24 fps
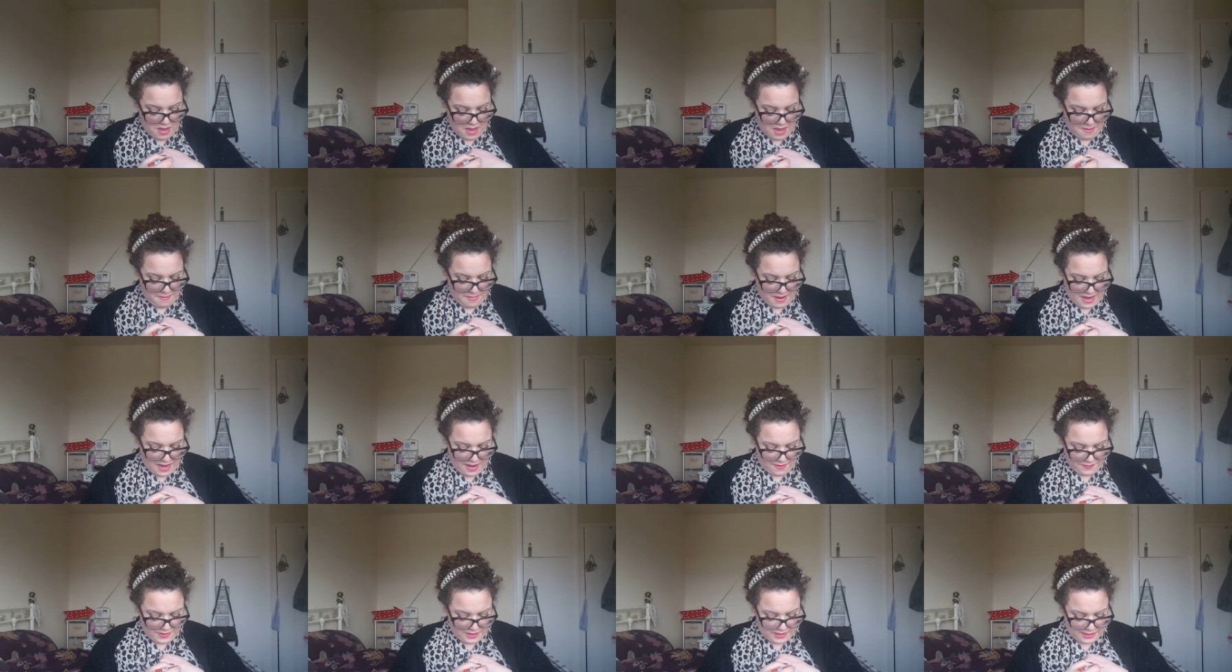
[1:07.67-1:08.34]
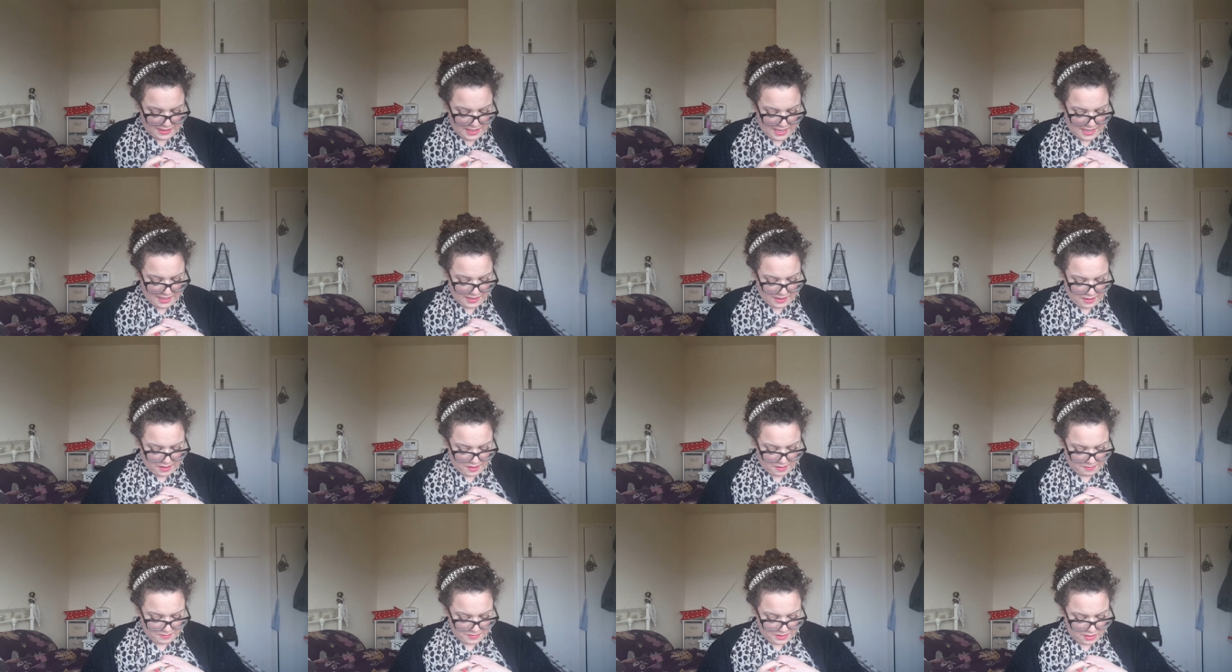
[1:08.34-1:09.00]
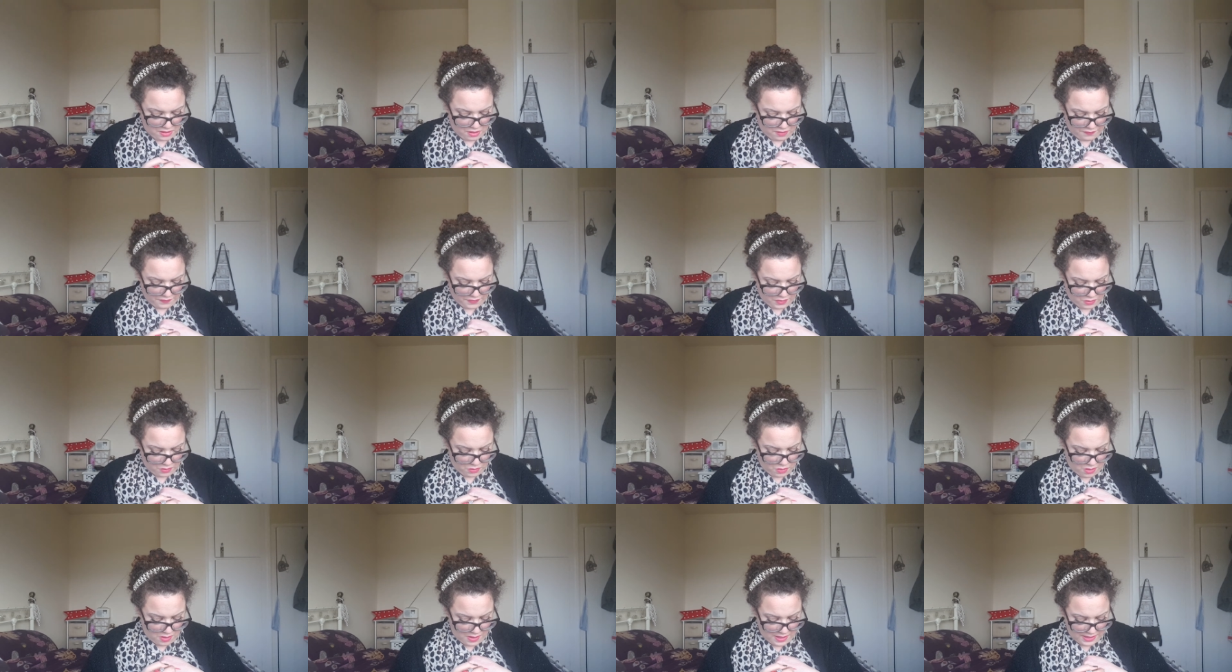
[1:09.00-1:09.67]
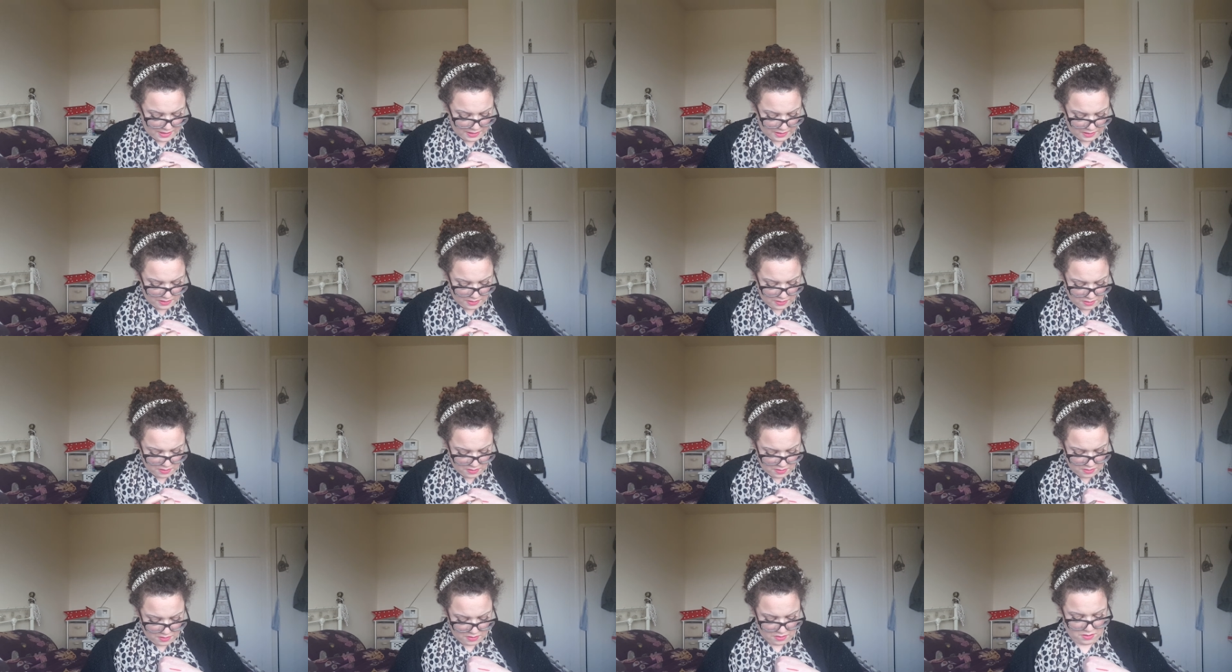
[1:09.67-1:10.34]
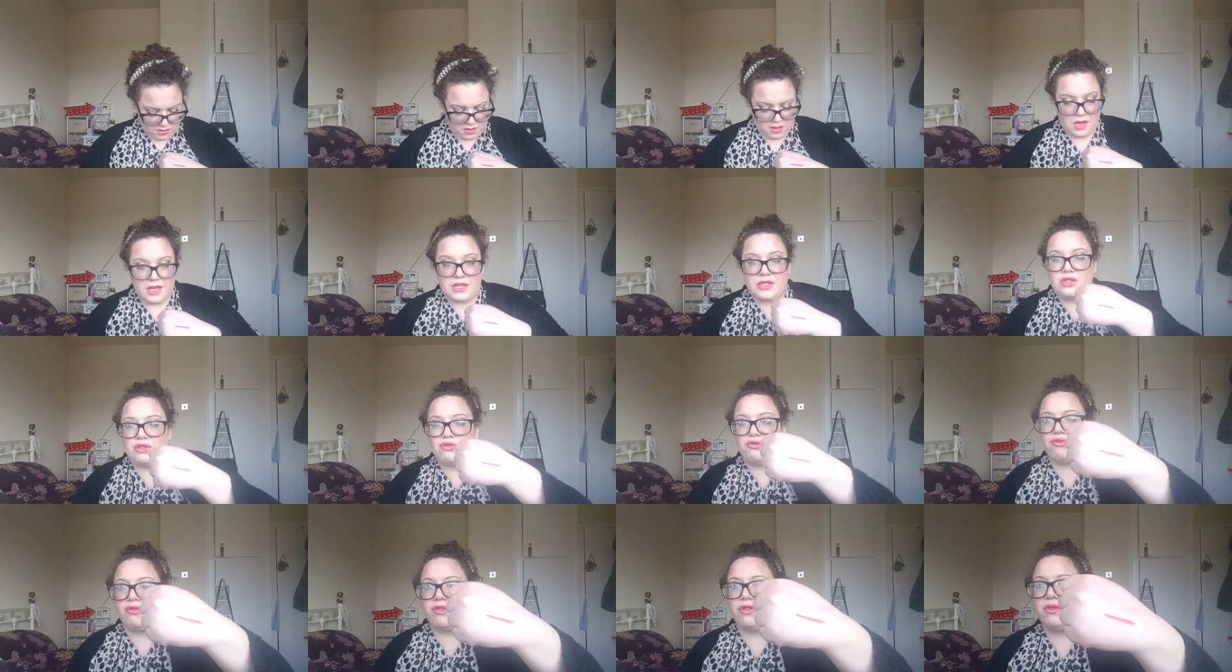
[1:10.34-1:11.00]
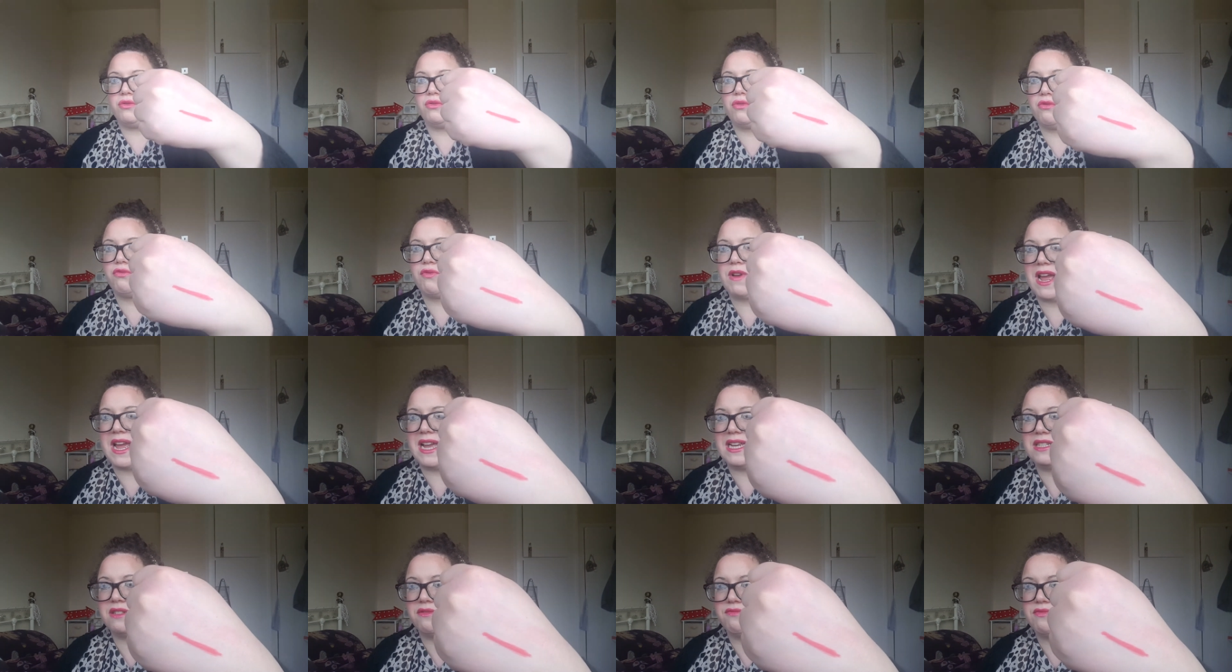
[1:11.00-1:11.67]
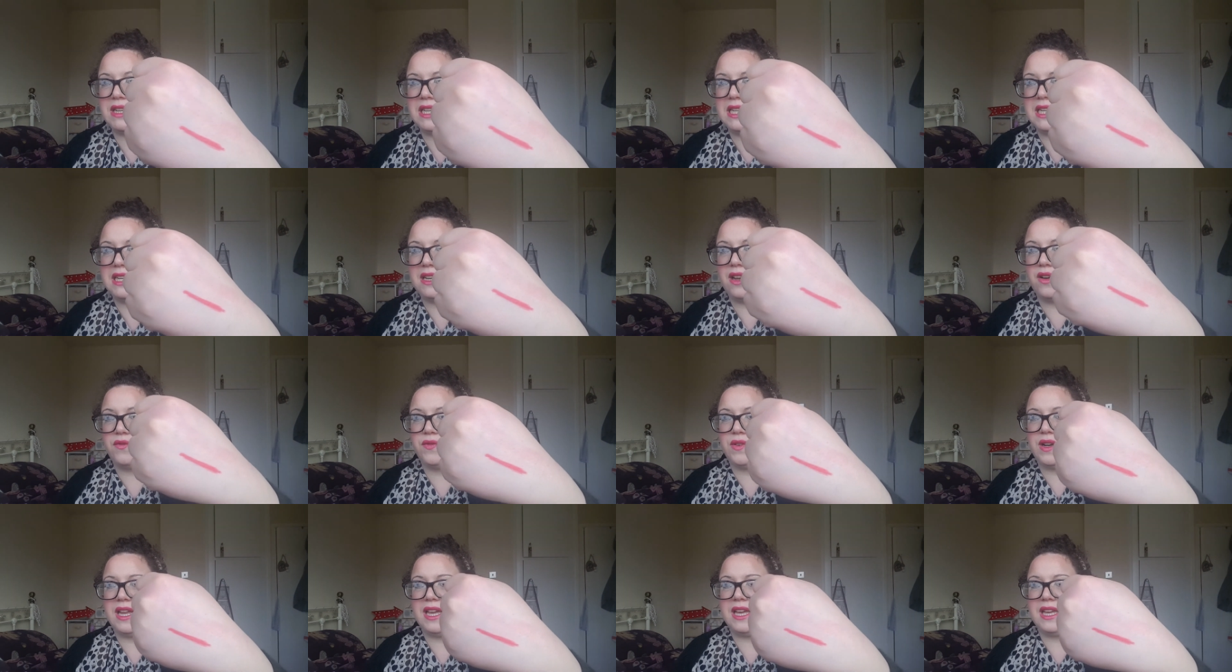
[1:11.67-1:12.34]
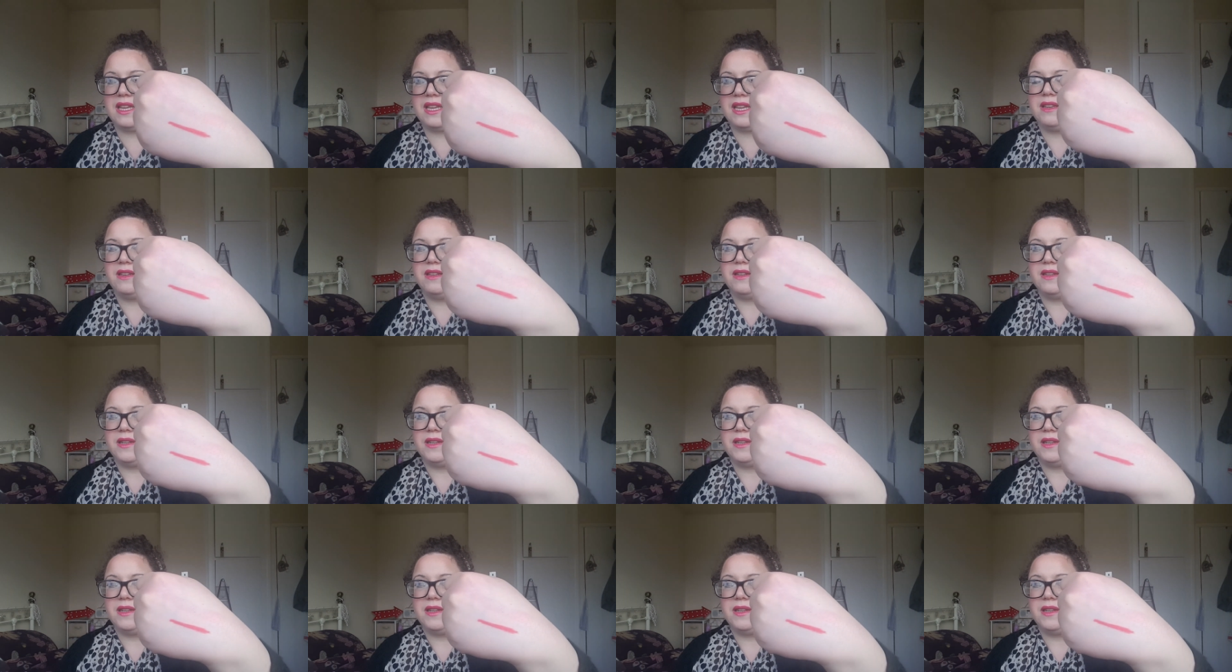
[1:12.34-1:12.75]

I have to say, it comes off quite a true red, really lovely,